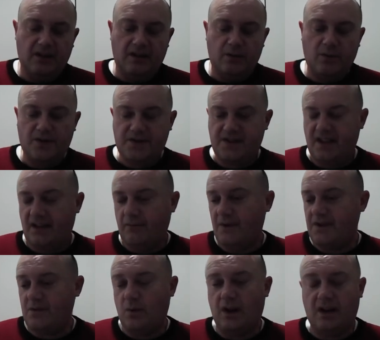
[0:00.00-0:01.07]
we'll see. The
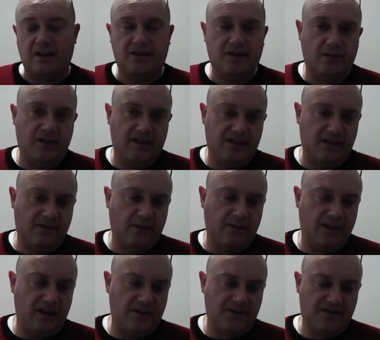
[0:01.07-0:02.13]
reason why I'm going to do it in a different
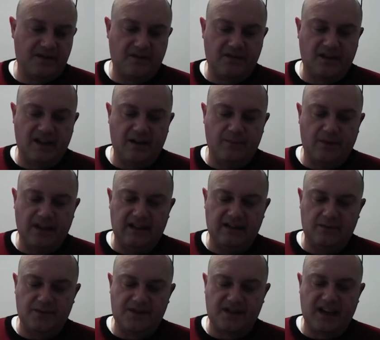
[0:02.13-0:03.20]
video is because I've got to get my
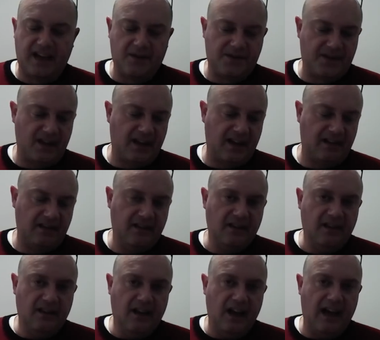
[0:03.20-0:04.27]
little scales out,
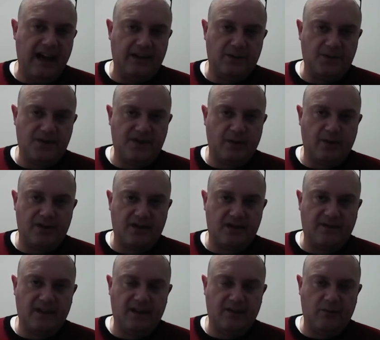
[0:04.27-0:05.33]
and also I just
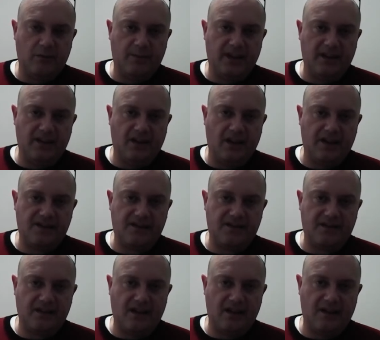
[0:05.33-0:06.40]
figured it would be a
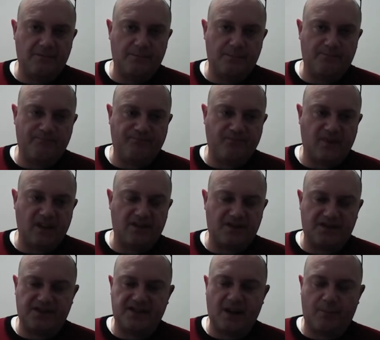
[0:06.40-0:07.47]
nice
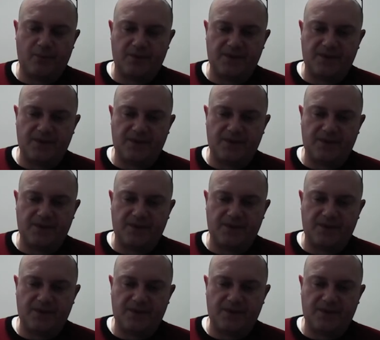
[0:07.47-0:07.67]
just separate